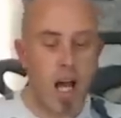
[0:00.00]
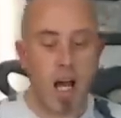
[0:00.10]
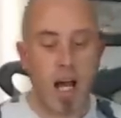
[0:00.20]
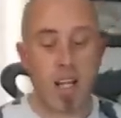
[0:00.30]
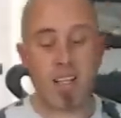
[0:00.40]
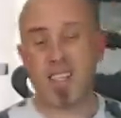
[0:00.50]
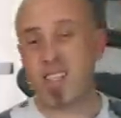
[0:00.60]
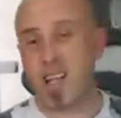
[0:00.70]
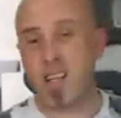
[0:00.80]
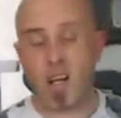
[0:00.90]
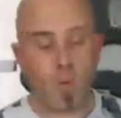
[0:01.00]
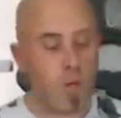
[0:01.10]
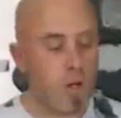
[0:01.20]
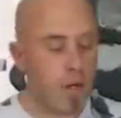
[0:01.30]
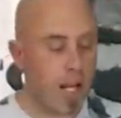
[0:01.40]
And like I said, I
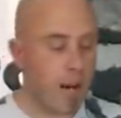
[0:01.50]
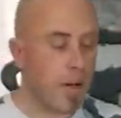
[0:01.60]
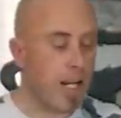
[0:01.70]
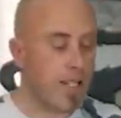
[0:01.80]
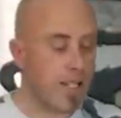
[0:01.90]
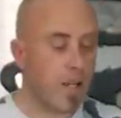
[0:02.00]
will be laminating